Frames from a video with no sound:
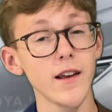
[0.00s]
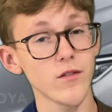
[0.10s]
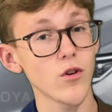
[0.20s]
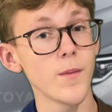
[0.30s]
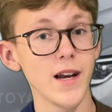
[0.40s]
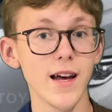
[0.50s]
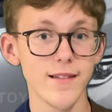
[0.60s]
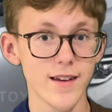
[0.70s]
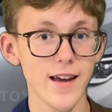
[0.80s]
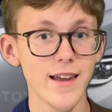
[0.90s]
coming later
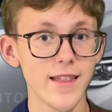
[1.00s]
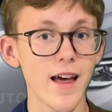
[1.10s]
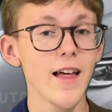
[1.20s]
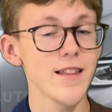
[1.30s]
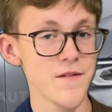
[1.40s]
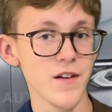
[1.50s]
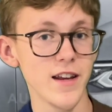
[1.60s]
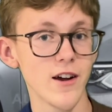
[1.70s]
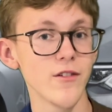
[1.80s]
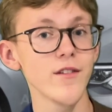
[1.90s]
in the video,
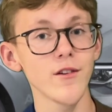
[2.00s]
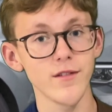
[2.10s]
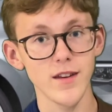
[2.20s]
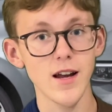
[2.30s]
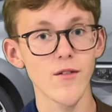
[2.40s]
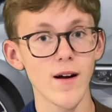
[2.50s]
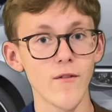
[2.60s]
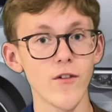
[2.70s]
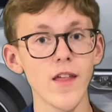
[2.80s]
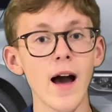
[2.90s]
so stick around for
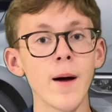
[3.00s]
that.